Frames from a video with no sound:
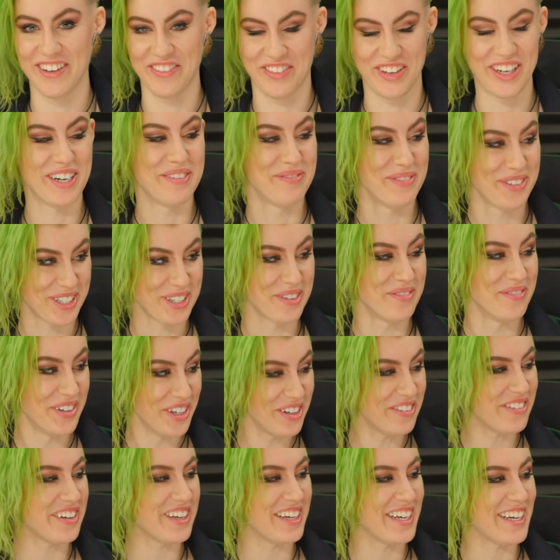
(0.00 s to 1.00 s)
If you had a good
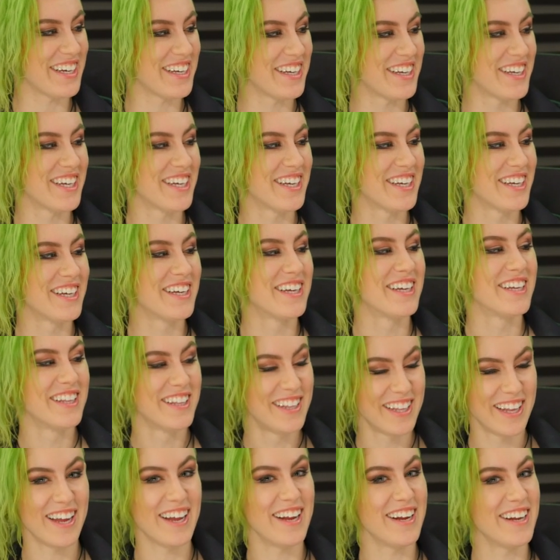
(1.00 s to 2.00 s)
movie,
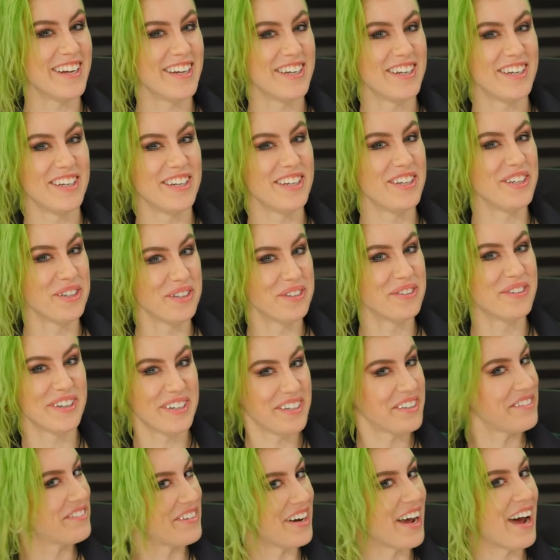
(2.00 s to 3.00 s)
then you would
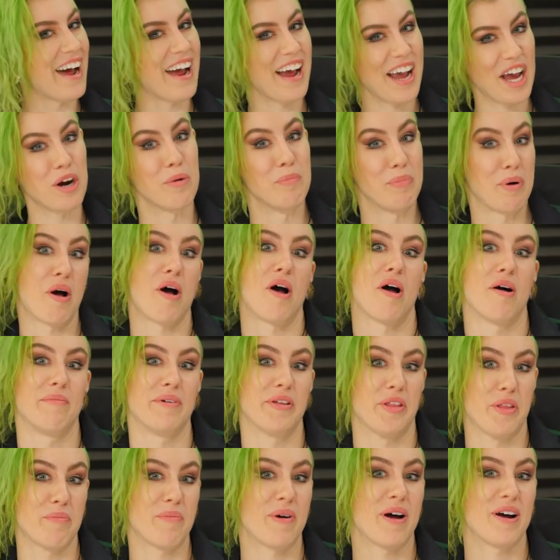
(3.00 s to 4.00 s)
have not had a bomb
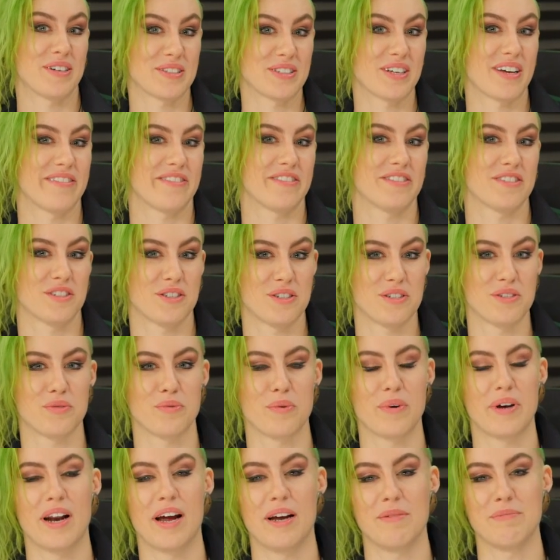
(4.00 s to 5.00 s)
at the box office. Is
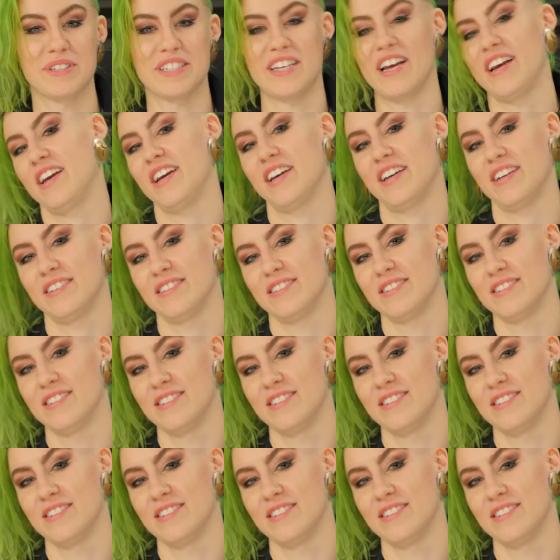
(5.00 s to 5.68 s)
what I'm saying.